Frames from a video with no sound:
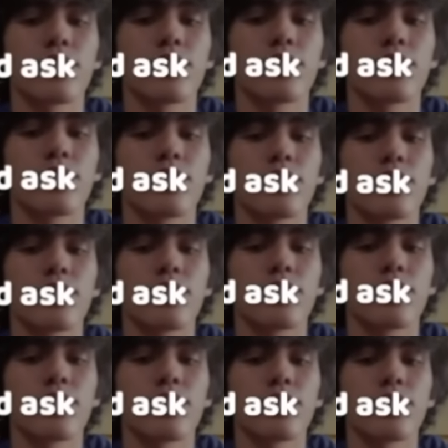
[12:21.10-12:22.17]

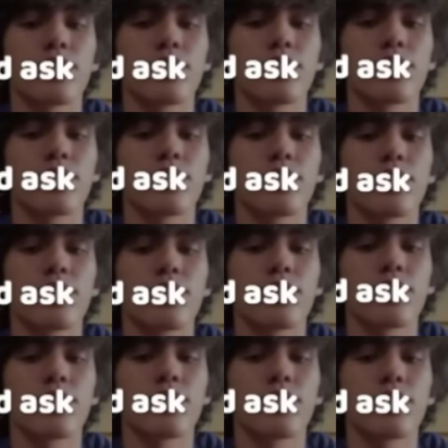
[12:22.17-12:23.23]
(silent)